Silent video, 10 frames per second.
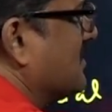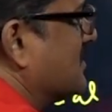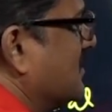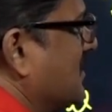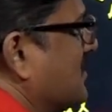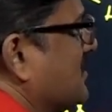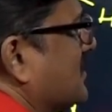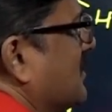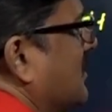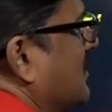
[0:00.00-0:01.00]

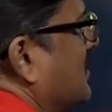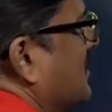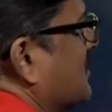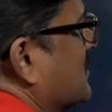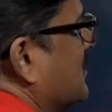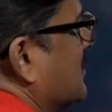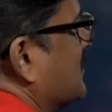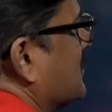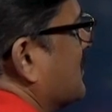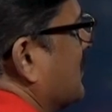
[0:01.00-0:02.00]
CH3,
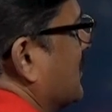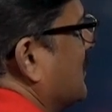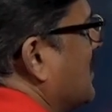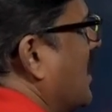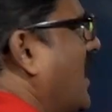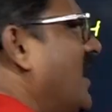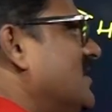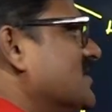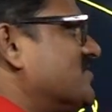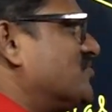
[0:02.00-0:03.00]
CH3,
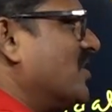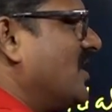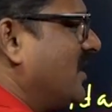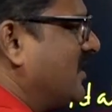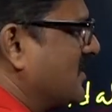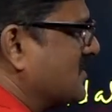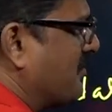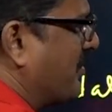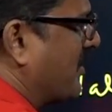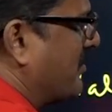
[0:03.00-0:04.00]
and still it is a
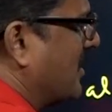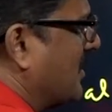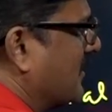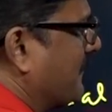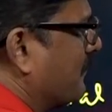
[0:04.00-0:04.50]
pyramidal.